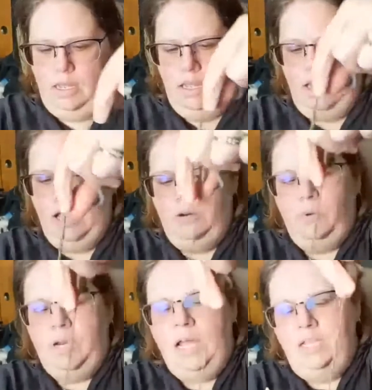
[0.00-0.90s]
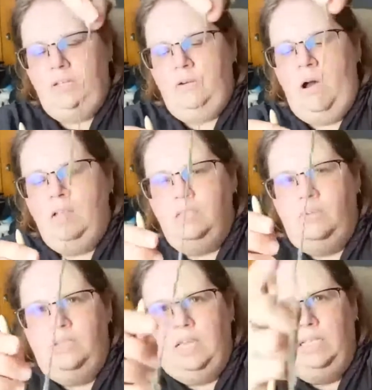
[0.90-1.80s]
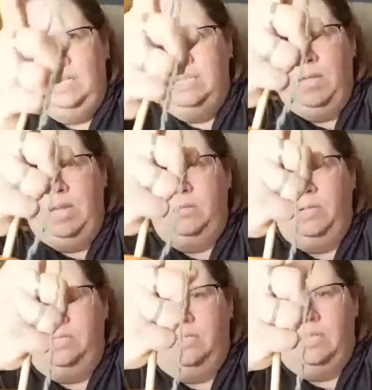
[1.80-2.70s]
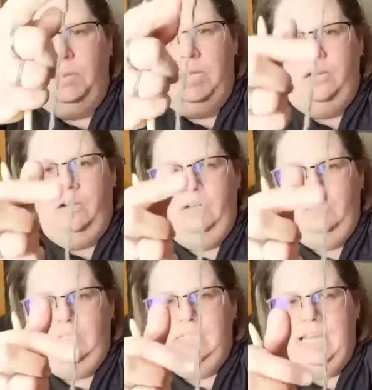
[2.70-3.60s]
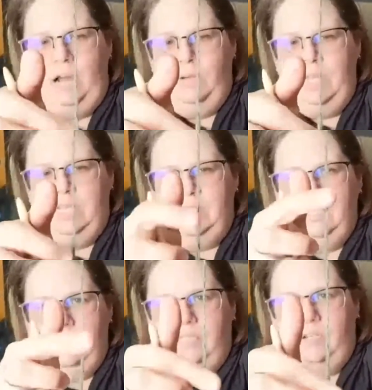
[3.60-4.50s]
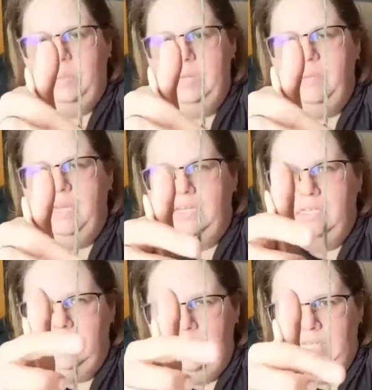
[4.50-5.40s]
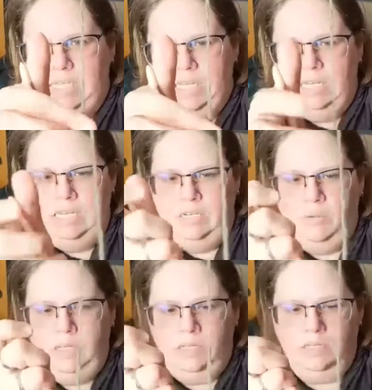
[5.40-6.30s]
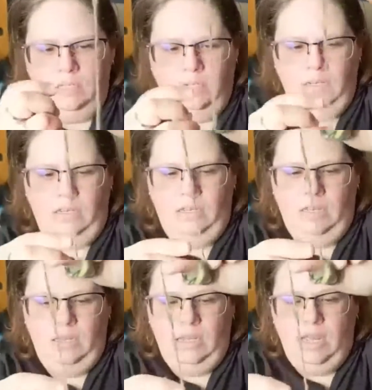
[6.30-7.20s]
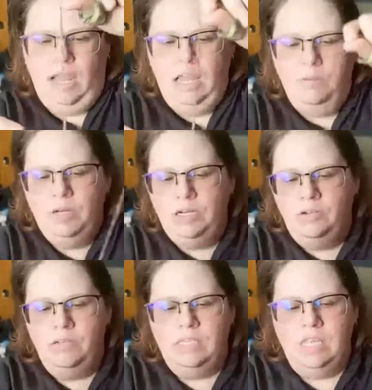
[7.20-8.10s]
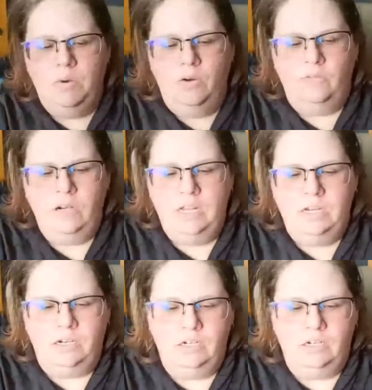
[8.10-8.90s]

And what I do also is I let some of that twist that's up here down into this little bit because it didn't get any twist. And then we're going to do the same over under.